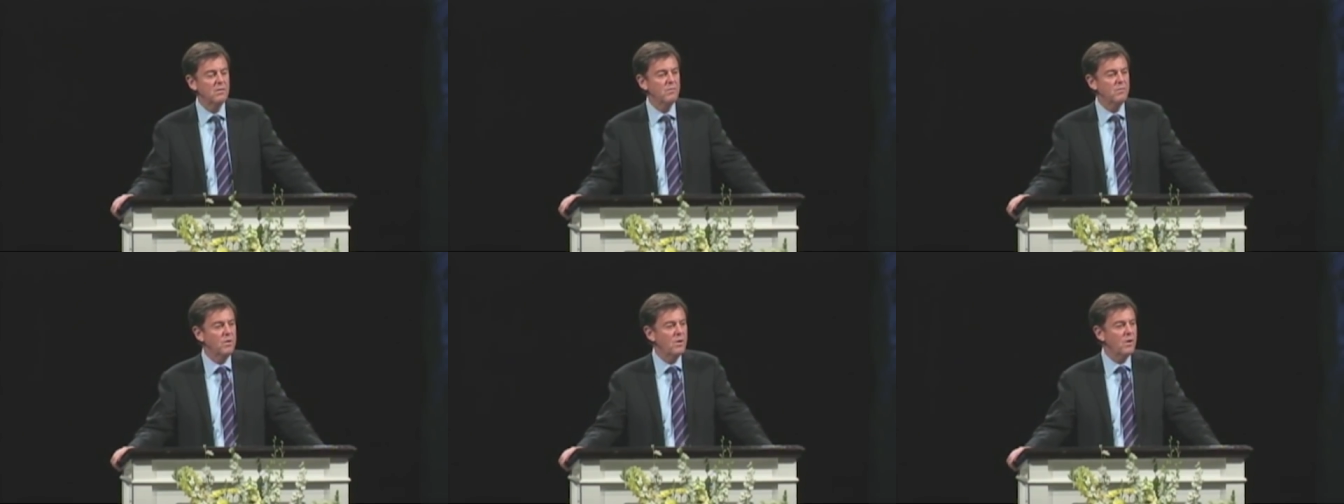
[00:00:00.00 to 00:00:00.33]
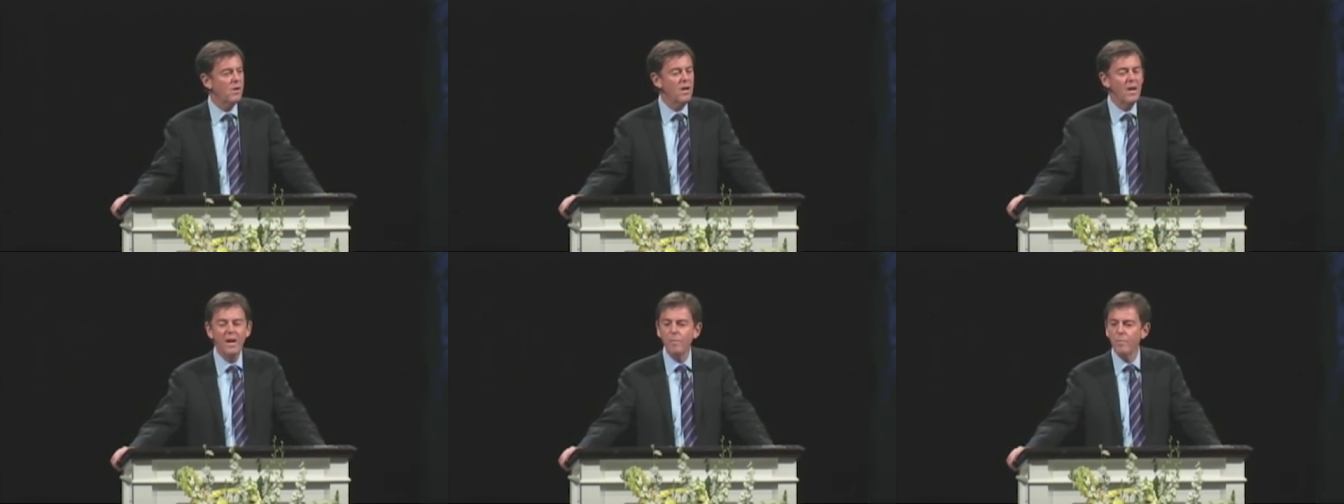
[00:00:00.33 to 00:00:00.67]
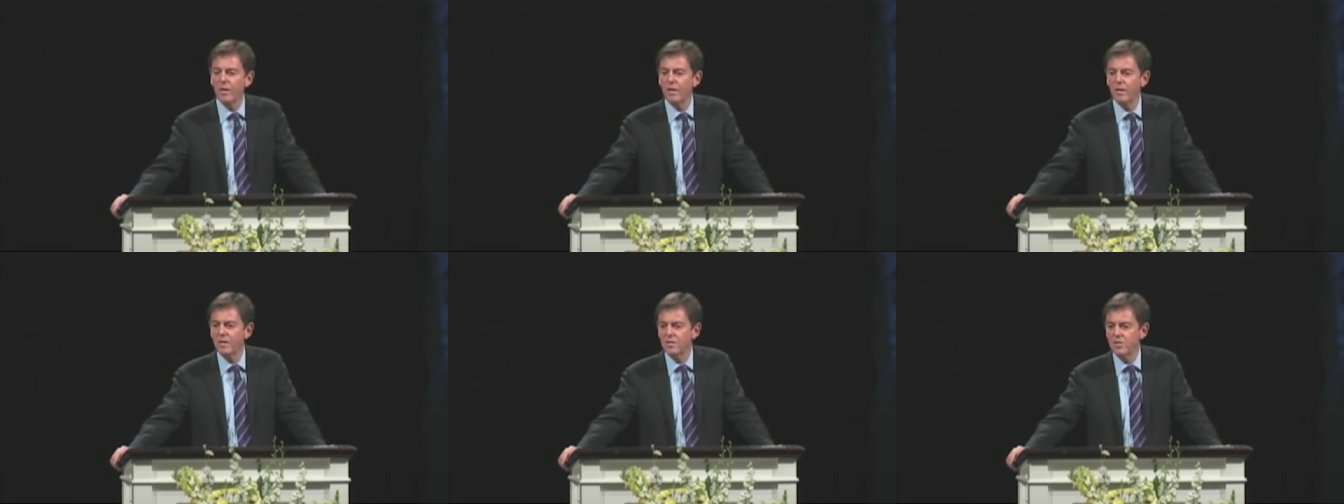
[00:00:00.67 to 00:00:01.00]
You heard
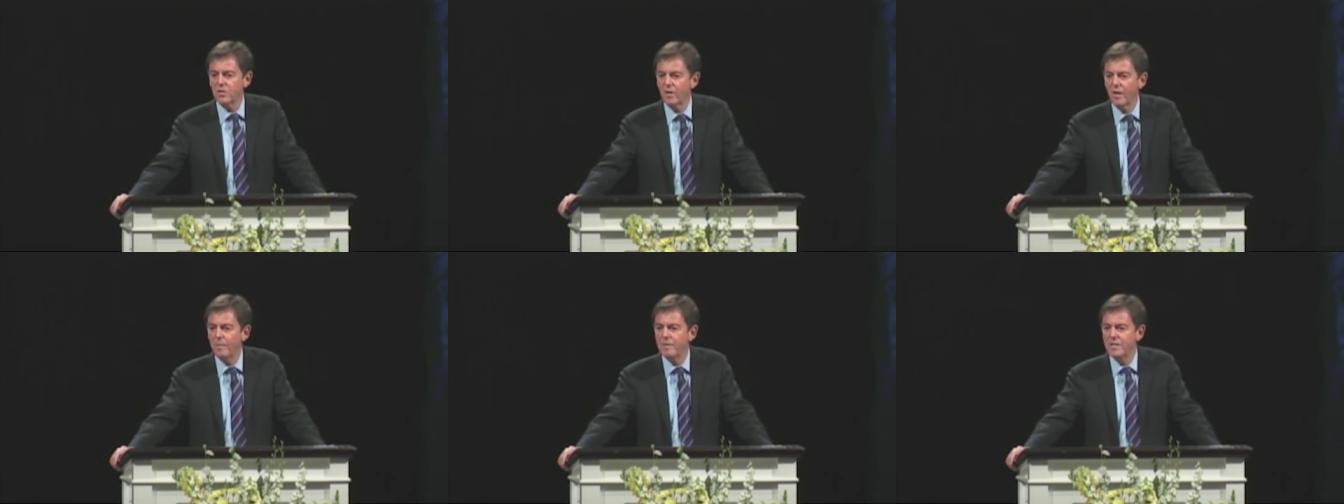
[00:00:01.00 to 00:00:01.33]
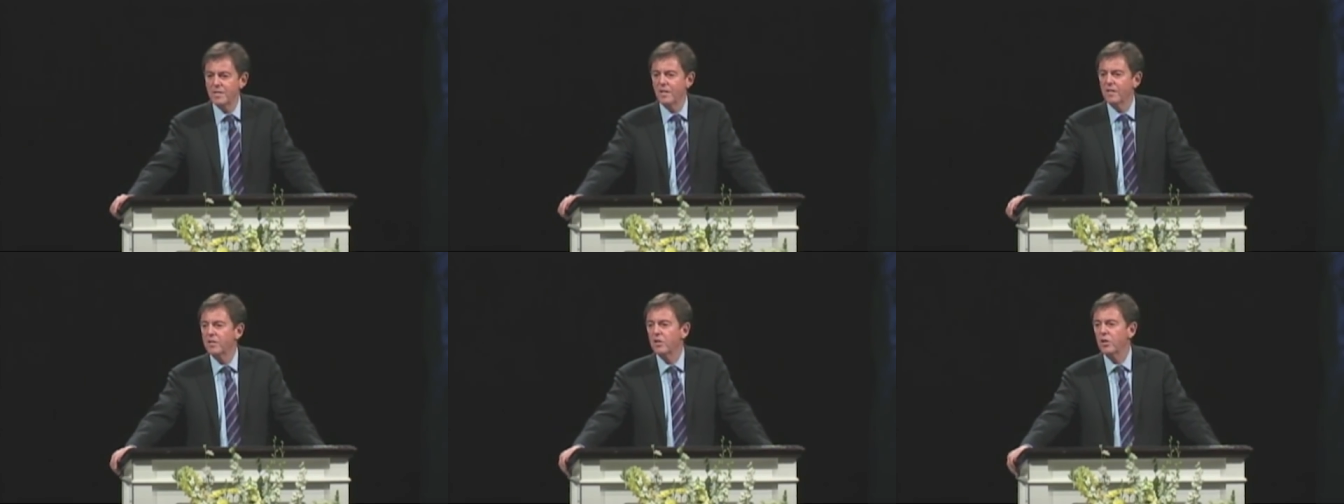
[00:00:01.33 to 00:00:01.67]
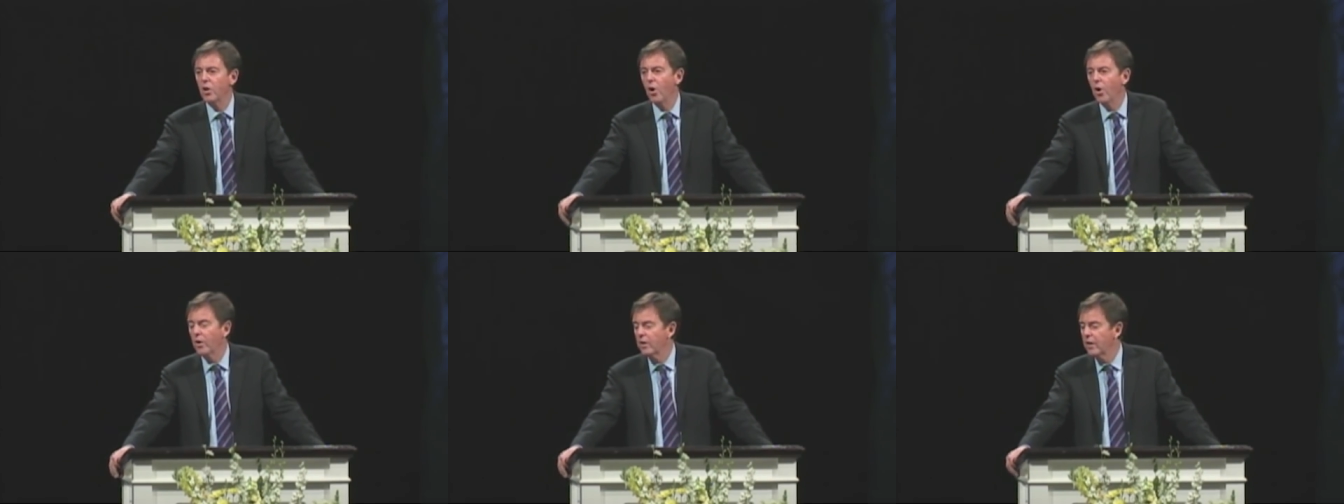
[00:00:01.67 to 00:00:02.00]
anybody described as
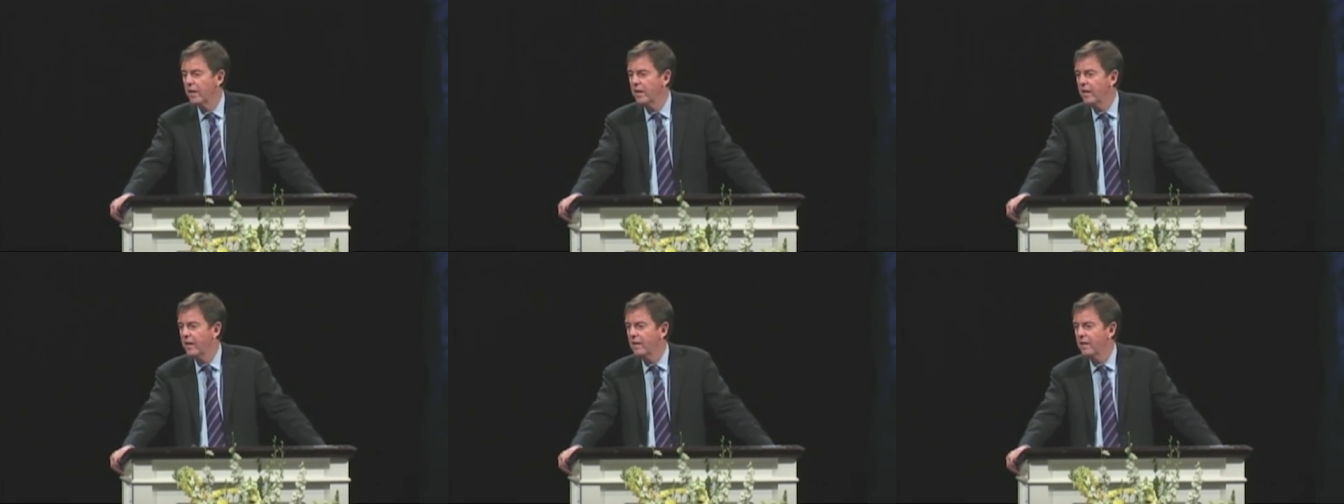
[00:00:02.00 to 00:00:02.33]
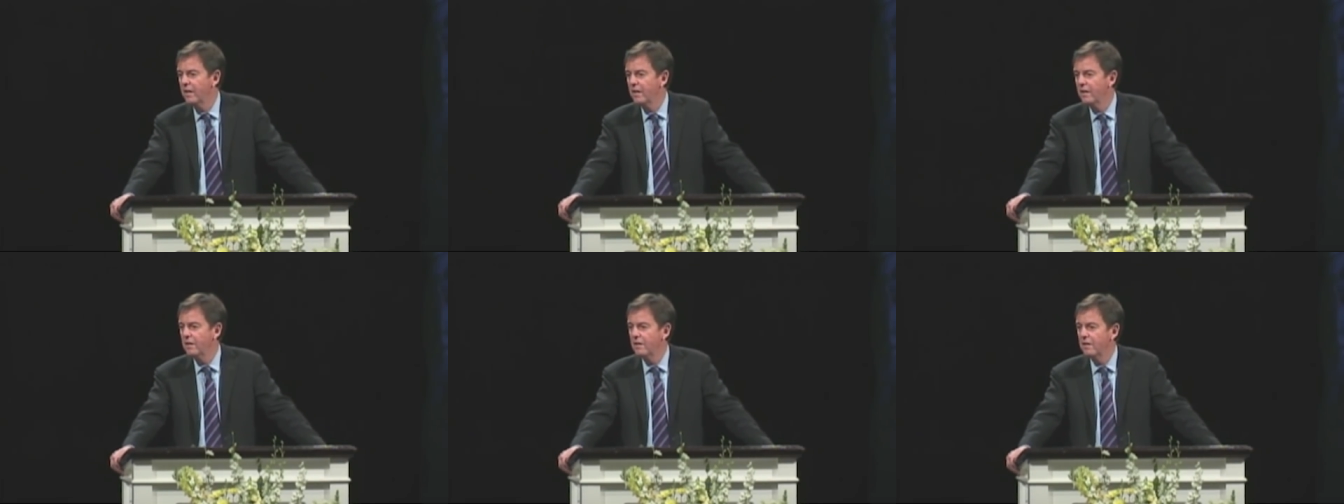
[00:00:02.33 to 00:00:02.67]
ungodly lately?